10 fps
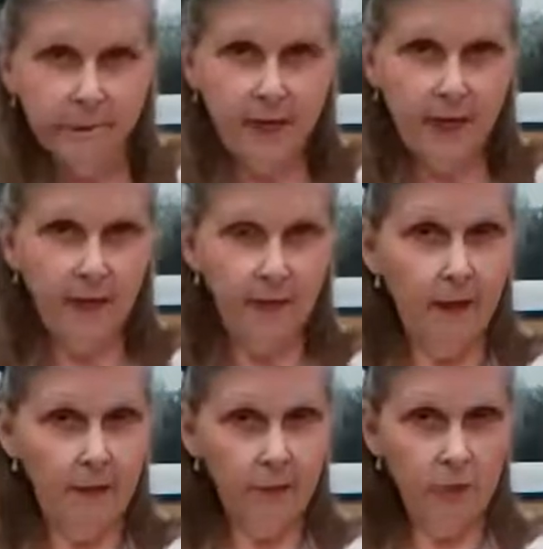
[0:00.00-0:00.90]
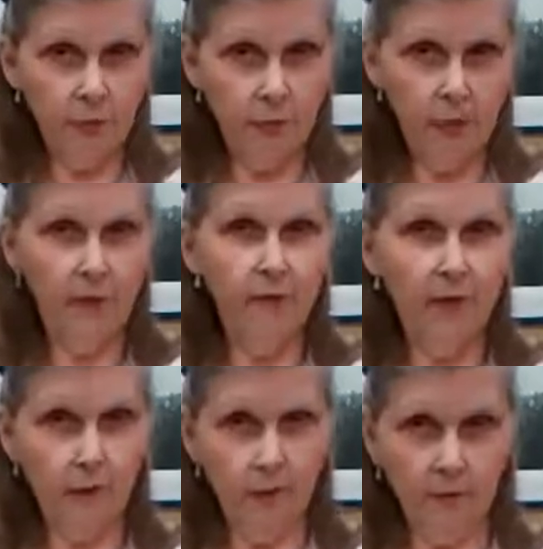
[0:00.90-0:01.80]
that had 9 children.
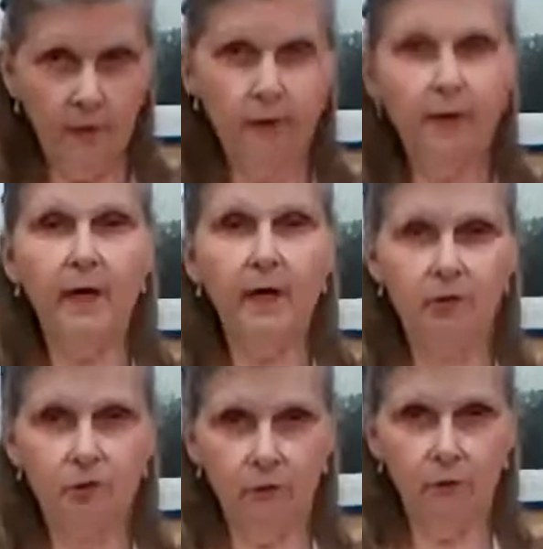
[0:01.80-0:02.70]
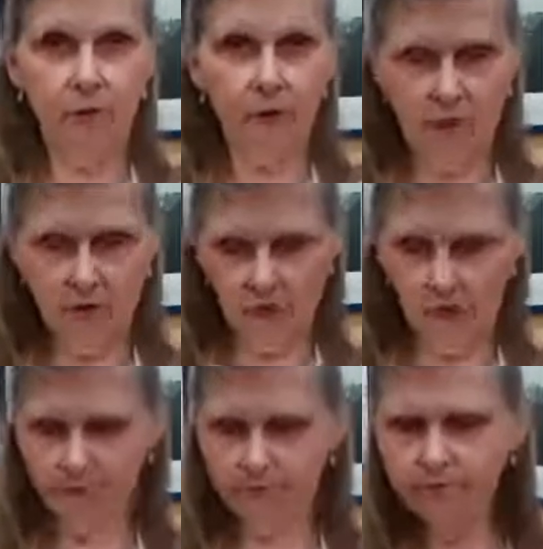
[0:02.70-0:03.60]
They were all married. They had children. They had
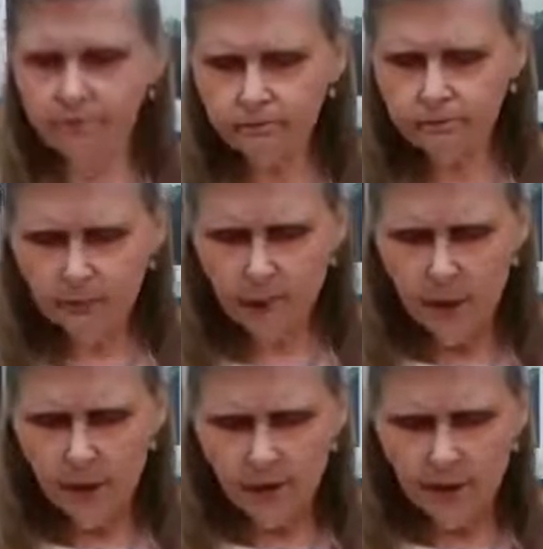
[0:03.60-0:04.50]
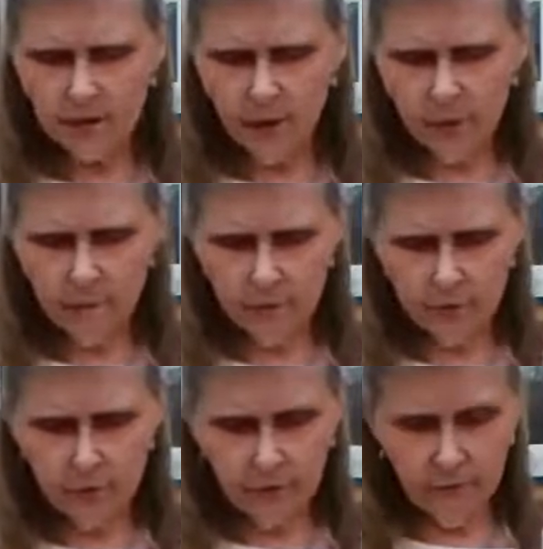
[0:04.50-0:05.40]
children. So the
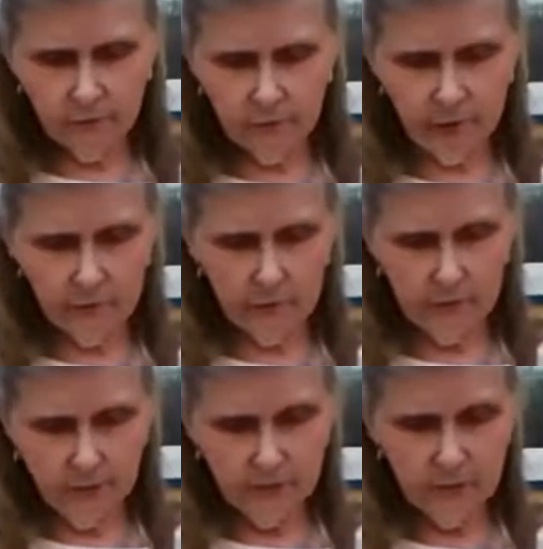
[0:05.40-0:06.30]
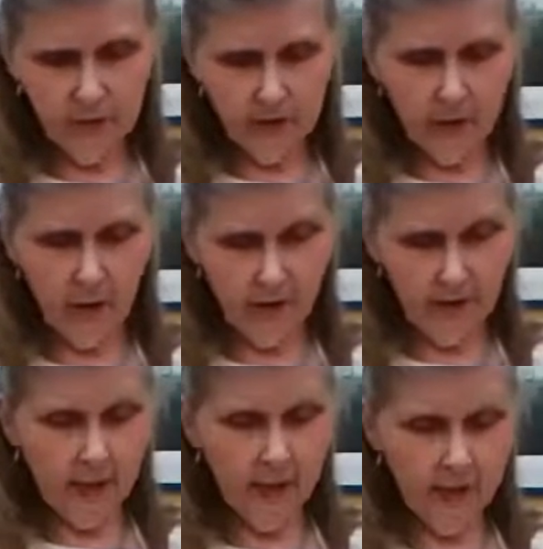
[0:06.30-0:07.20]
first one, my husband and I got
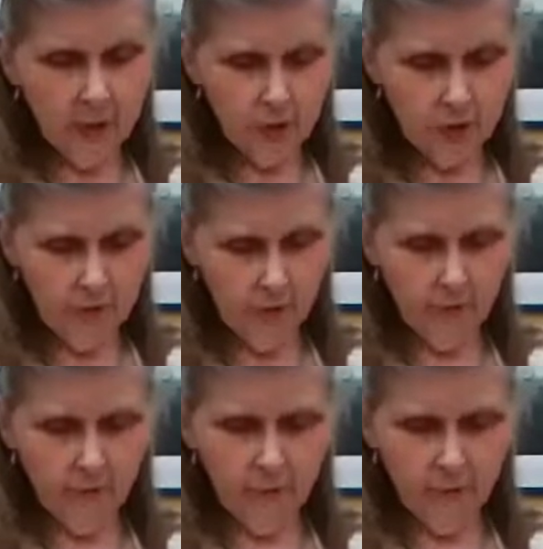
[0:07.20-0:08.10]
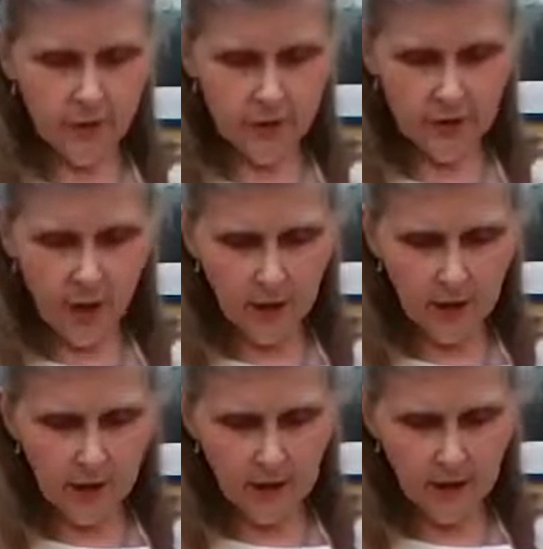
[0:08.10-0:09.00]
engaged. Our first
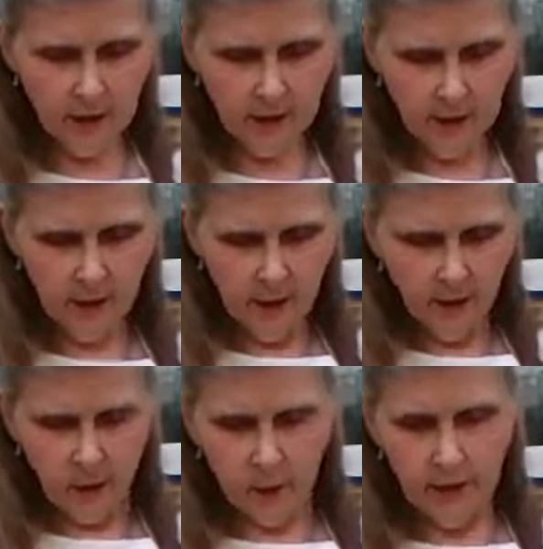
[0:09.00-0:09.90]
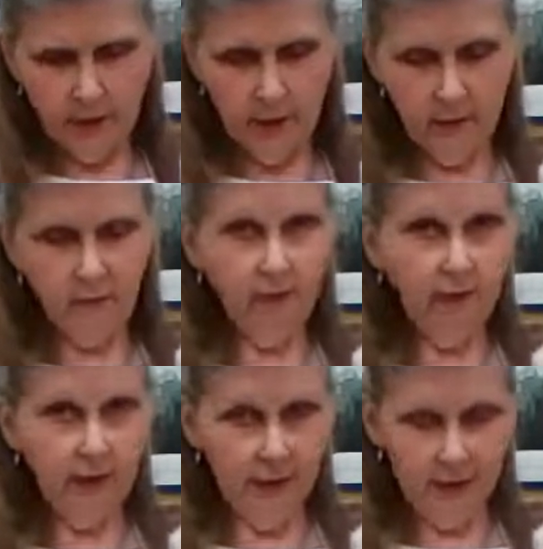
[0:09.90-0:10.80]
holiday, we came from
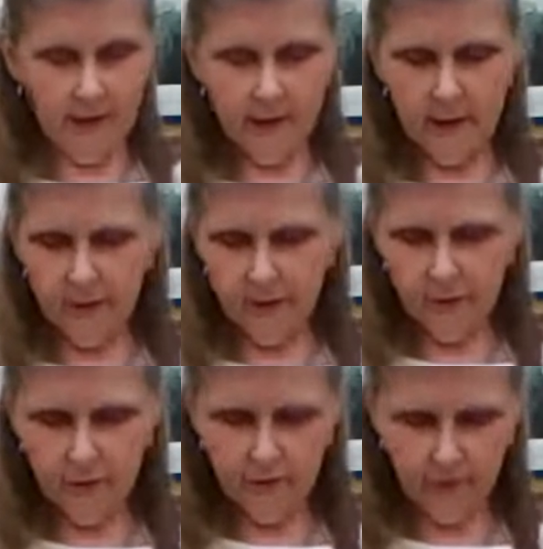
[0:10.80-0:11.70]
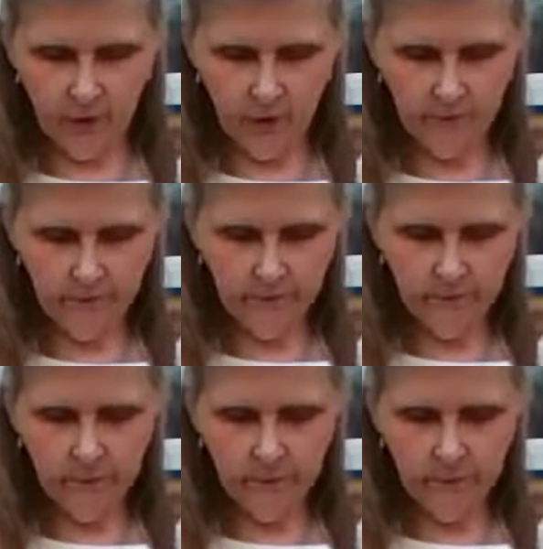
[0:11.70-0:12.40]
Atlanta down to the farm,